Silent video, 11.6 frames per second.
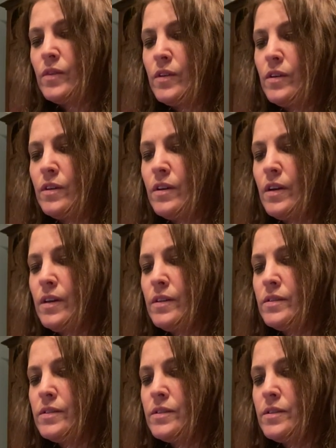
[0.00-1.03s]

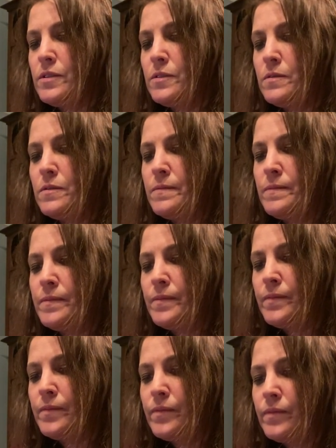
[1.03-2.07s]
Alright, so
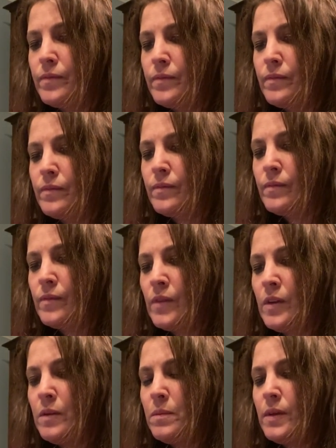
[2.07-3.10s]

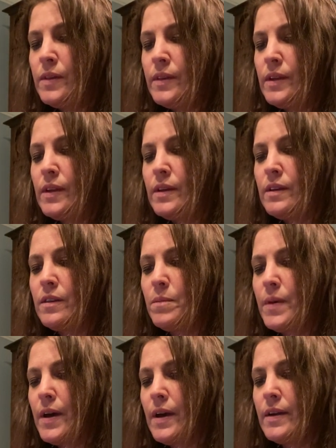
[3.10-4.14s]
at the end of the
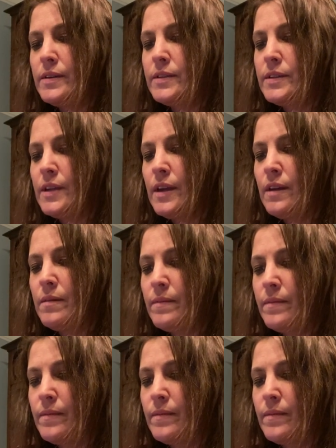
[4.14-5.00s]
bias tape,